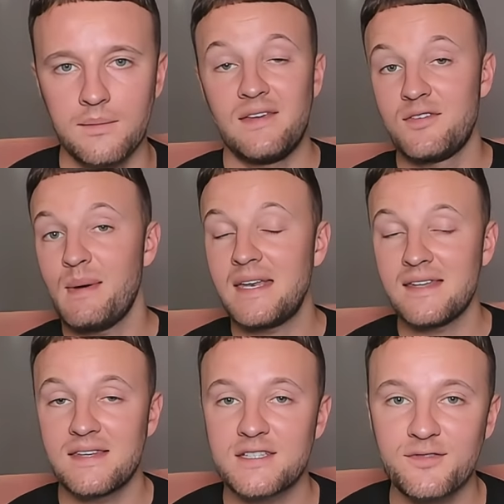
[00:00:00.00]
If you made it
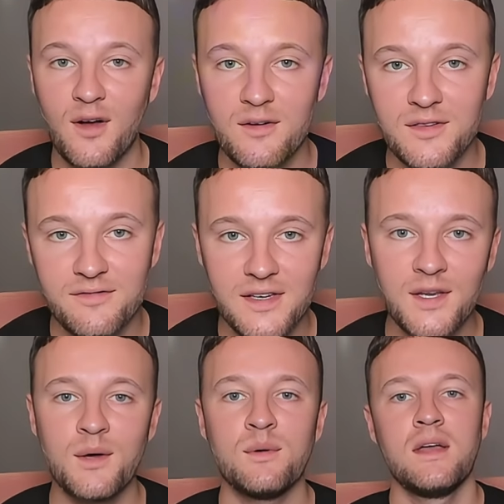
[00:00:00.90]
this far in the
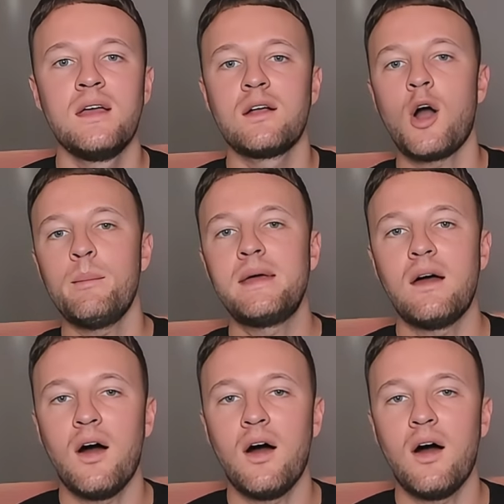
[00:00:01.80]
video, comment